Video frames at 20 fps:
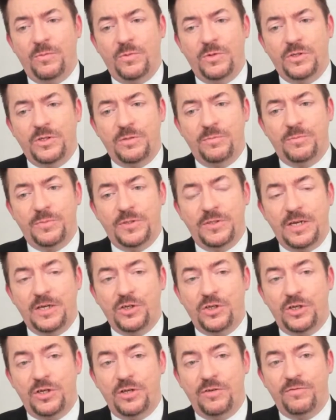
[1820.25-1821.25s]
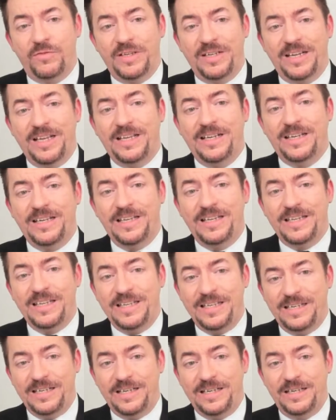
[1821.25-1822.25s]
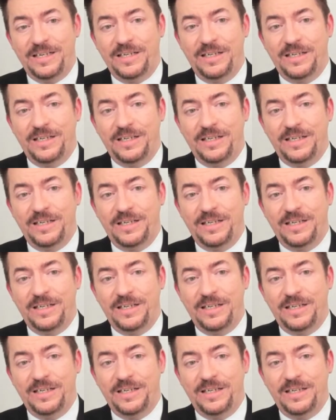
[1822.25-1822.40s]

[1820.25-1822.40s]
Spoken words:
was in possession of and had hidden